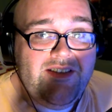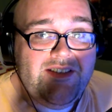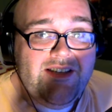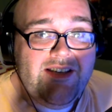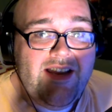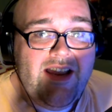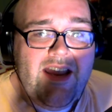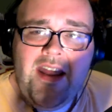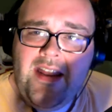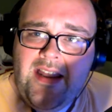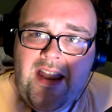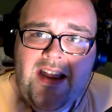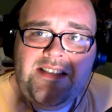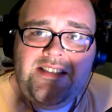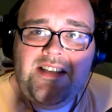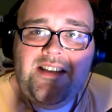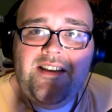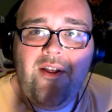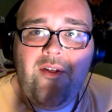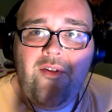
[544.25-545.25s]
today, and
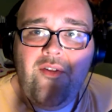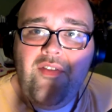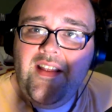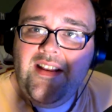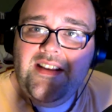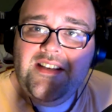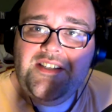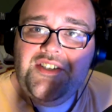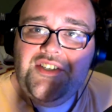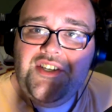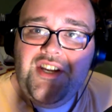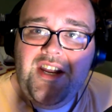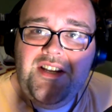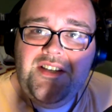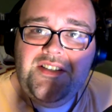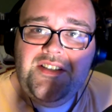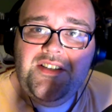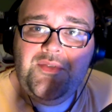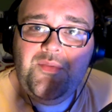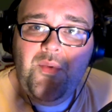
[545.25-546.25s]
that's another thing that's
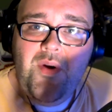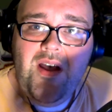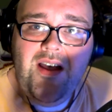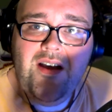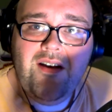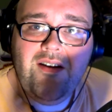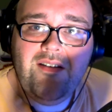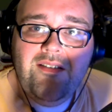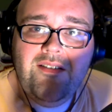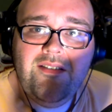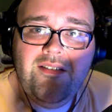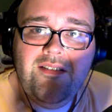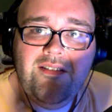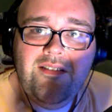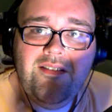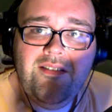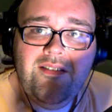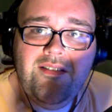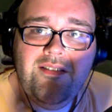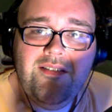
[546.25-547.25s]
changed as well.
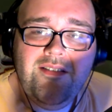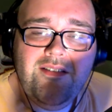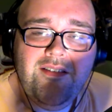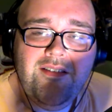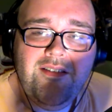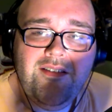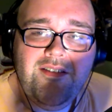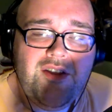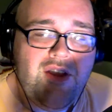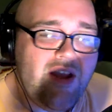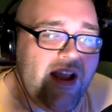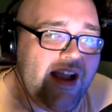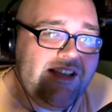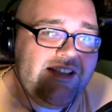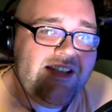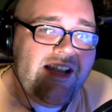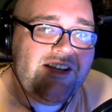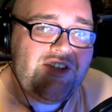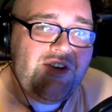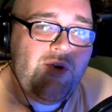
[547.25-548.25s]
You
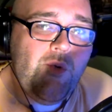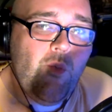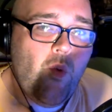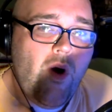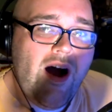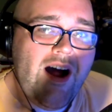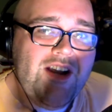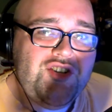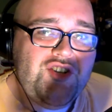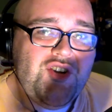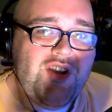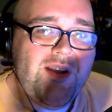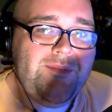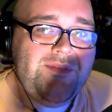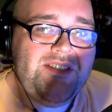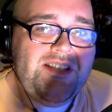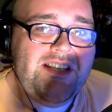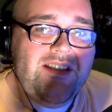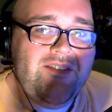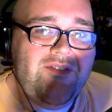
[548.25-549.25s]
guys actually watch
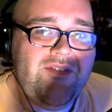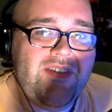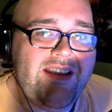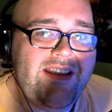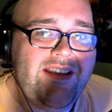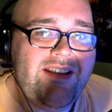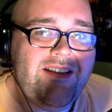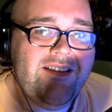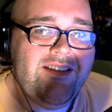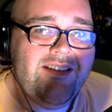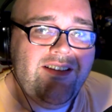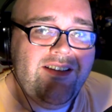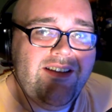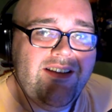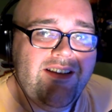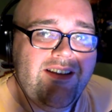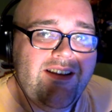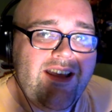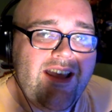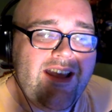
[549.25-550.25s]
MTV
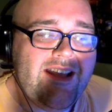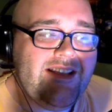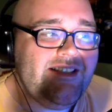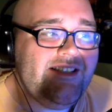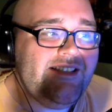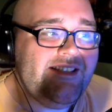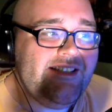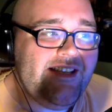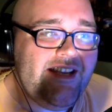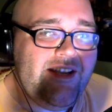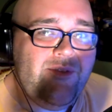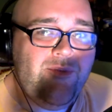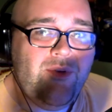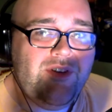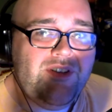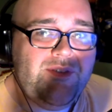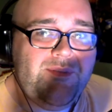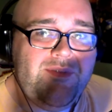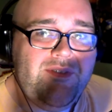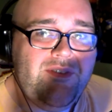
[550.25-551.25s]
and see
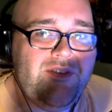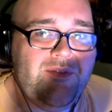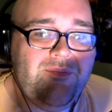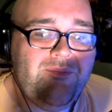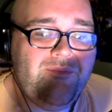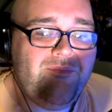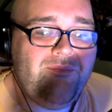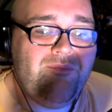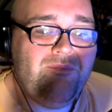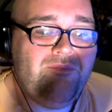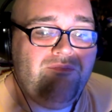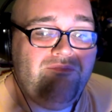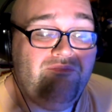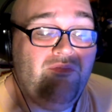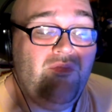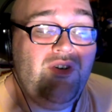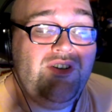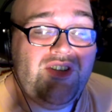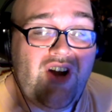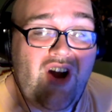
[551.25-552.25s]
what's
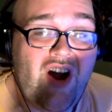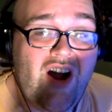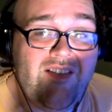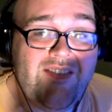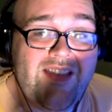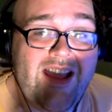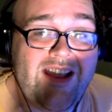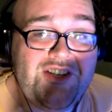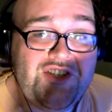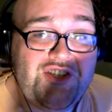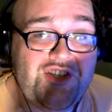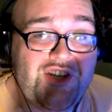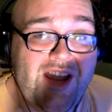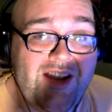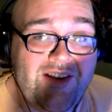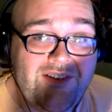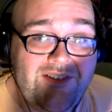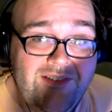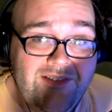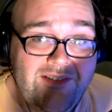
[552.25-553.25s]
on that
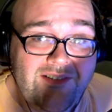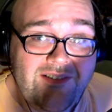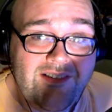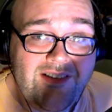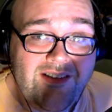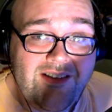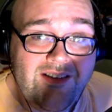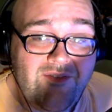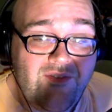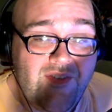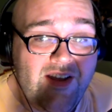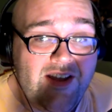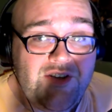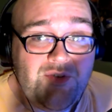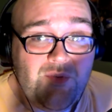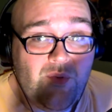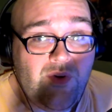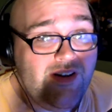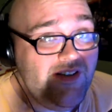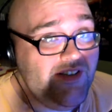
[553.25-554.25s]
channel?
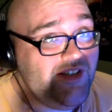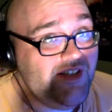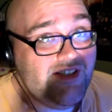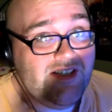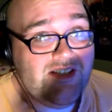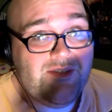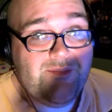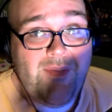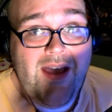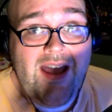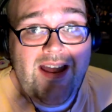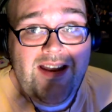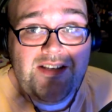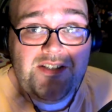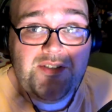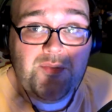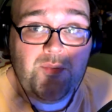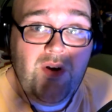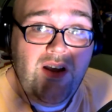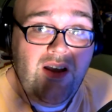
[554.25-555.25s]
VH1 is just as bad
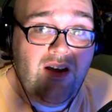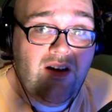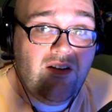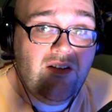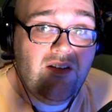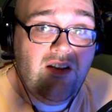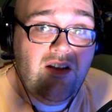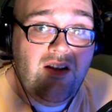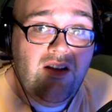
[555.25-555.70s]
as well.